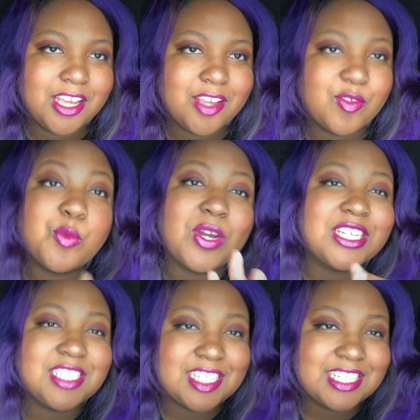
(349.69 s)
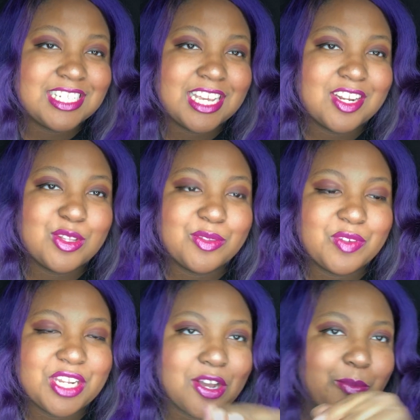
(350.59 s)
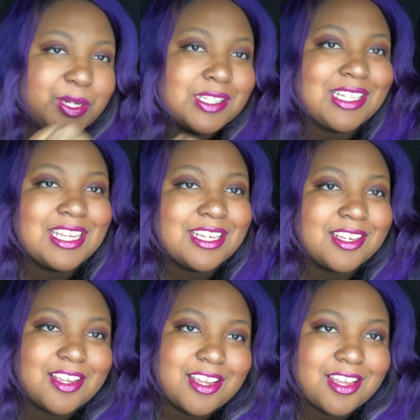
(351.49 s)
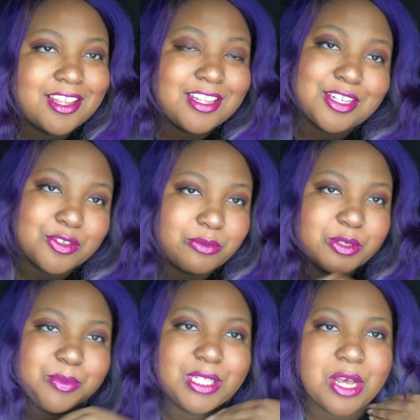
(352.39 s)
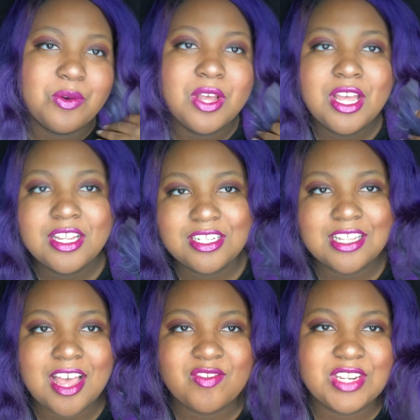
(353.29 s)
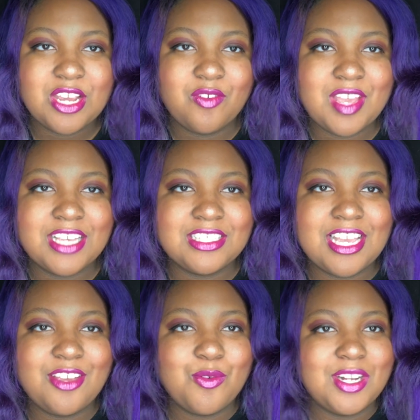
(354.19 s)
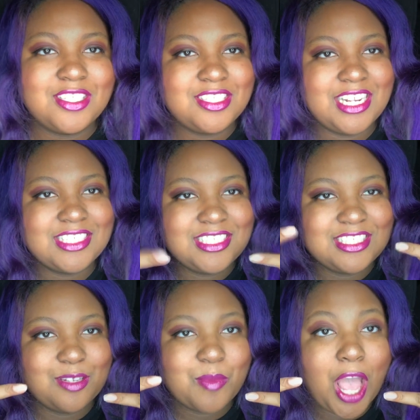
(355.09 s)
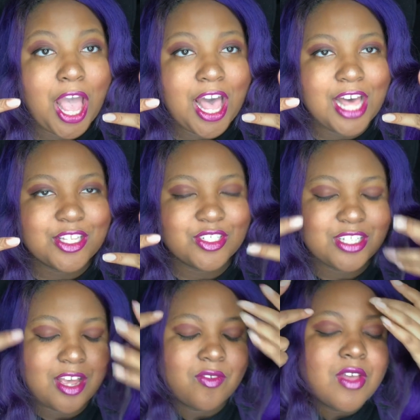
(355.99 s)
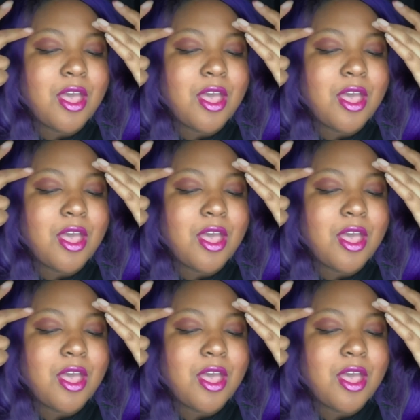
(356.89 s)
If you want to see the date on the video, I'll put a link in the description below to that video of ASA. You can watch us dance to some other stuff.